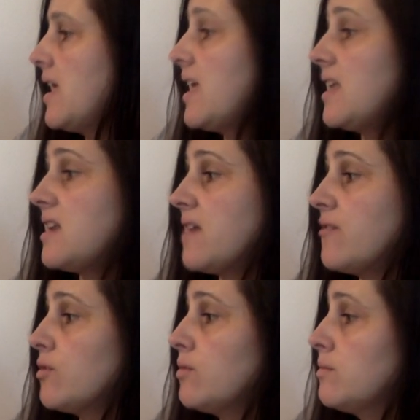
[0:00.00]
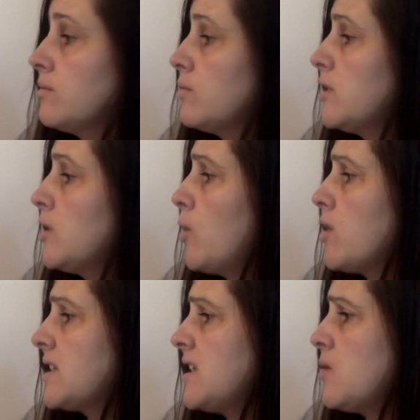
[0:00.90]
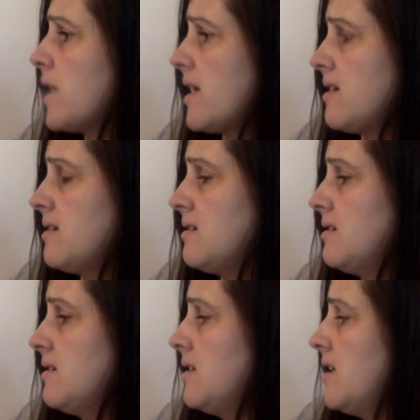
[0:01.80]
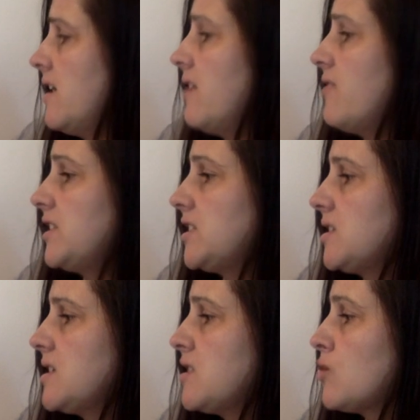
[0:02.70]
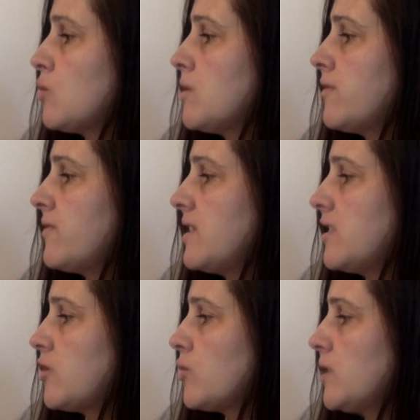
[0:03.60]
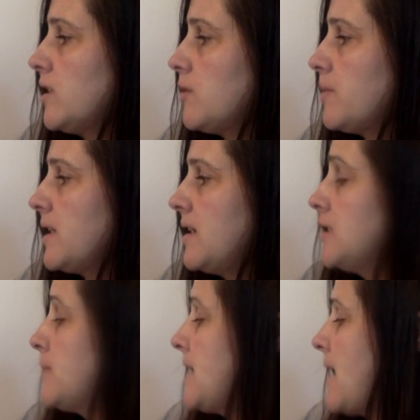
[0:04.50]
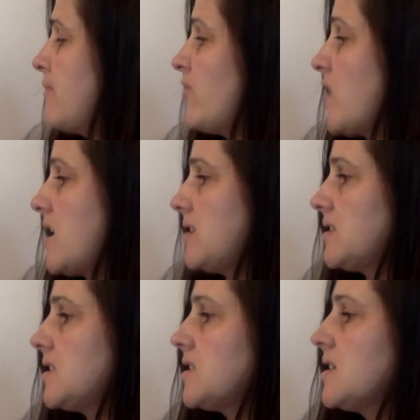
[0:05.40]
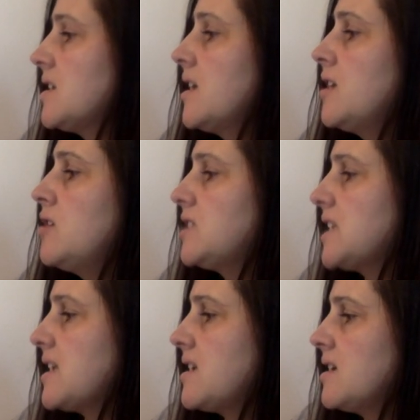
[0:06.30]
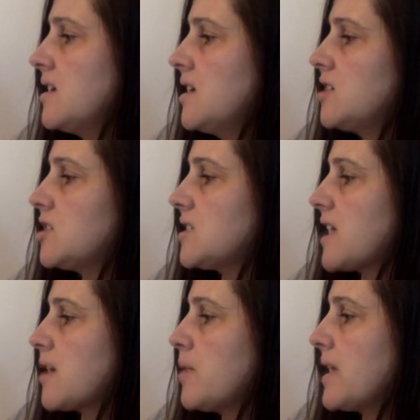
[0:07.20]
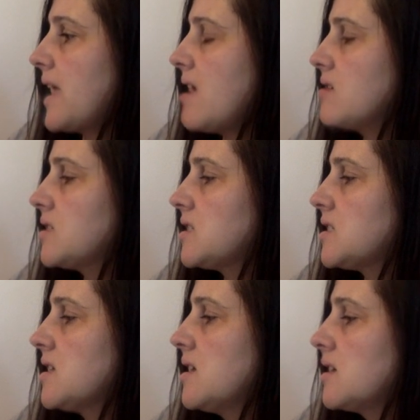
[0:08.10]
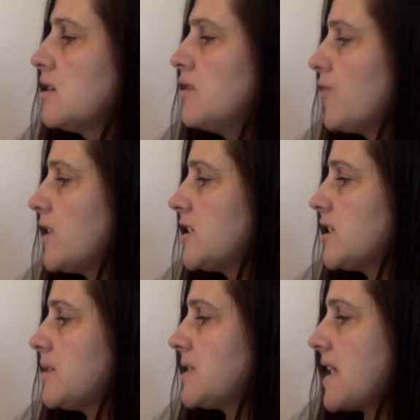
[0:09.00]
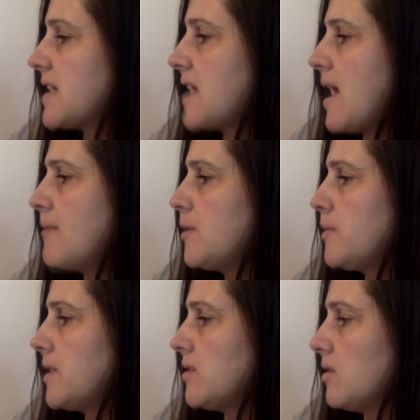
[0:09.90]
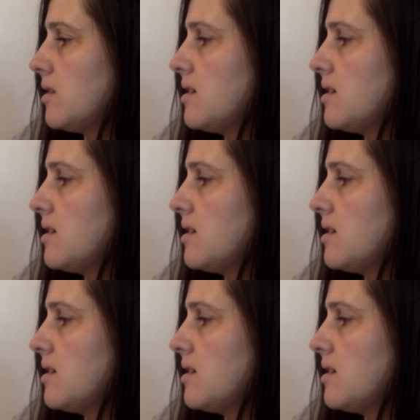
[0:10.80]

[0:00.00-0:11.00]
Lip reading: It never really worked anyway. Eventually, the wolf and the three little pigs became friends. You see, just like a brick house, good friendships take time to build.